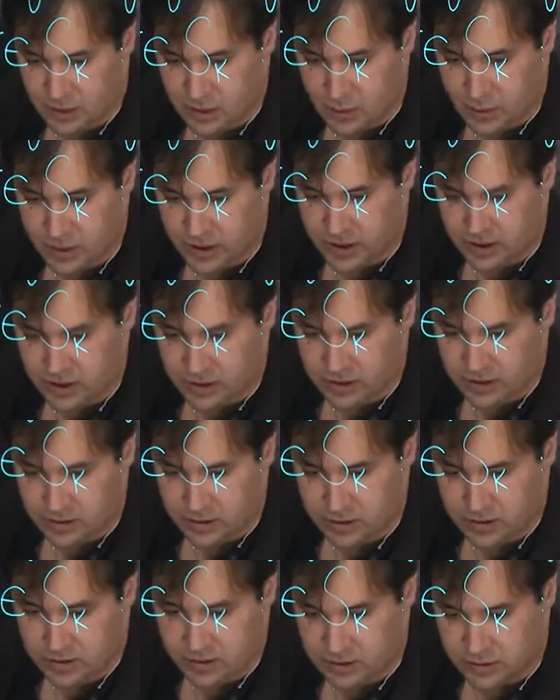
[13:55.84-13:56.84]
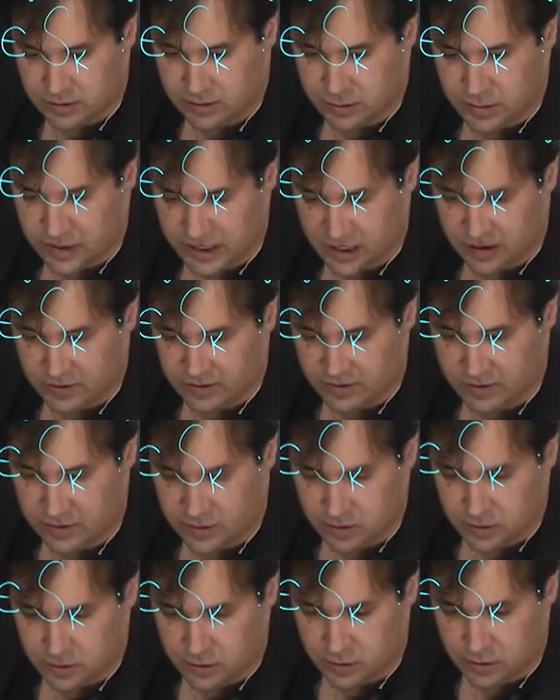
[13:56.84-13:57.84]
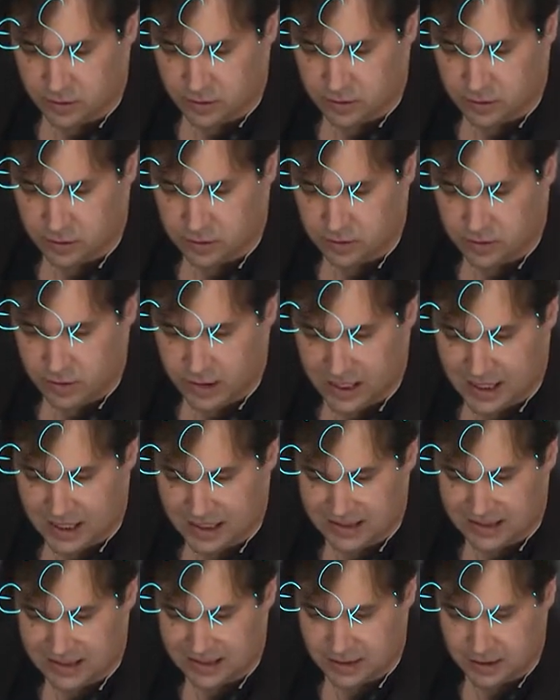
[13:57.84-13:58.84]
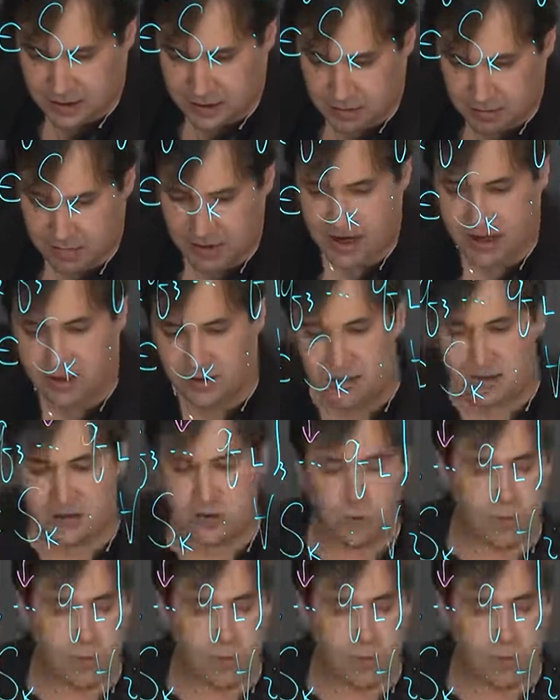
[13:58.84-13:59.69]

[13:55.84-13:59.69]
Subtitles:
where we have Qs minus